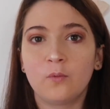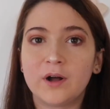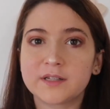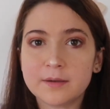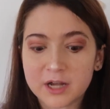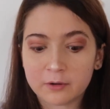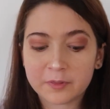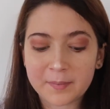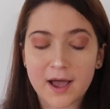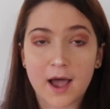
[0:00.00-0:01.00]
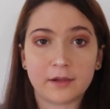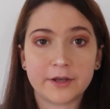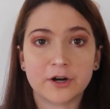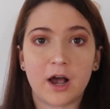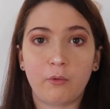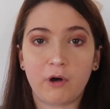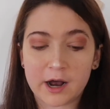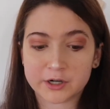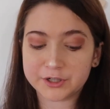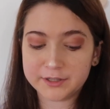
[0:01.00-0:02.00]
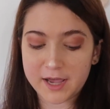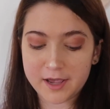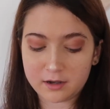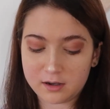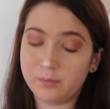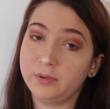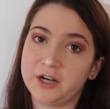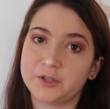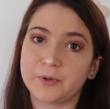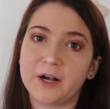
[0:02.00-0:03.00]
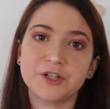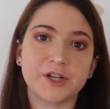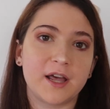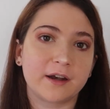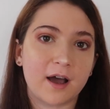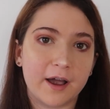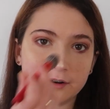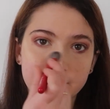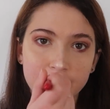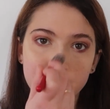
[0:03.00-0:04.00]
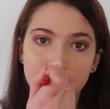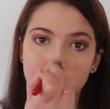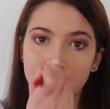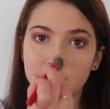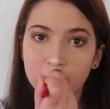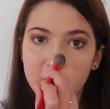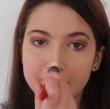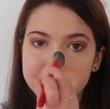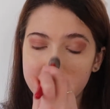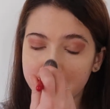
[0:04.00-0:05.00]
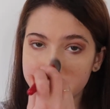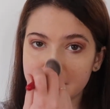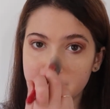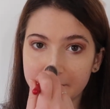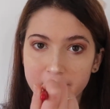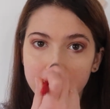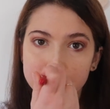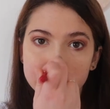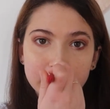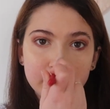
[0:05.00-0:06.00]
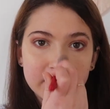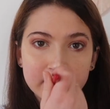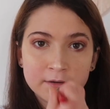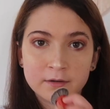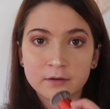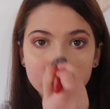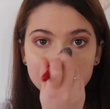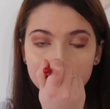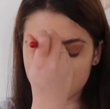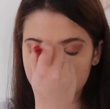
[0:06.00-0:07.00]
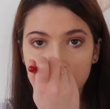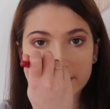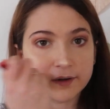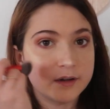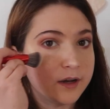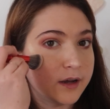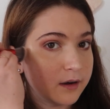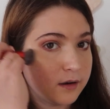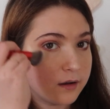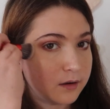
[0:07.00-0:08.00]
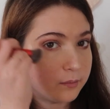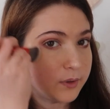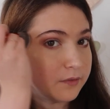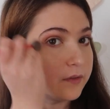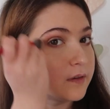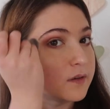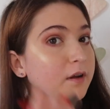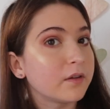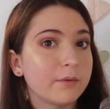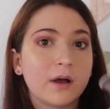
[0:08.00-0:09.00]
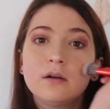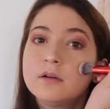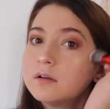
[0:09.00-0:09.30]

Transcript: Once I'm done with my highlighter, I will actually take a blush brush and kind of wipe down the tip of my nose a little bit, blend it in, and blend this in as well.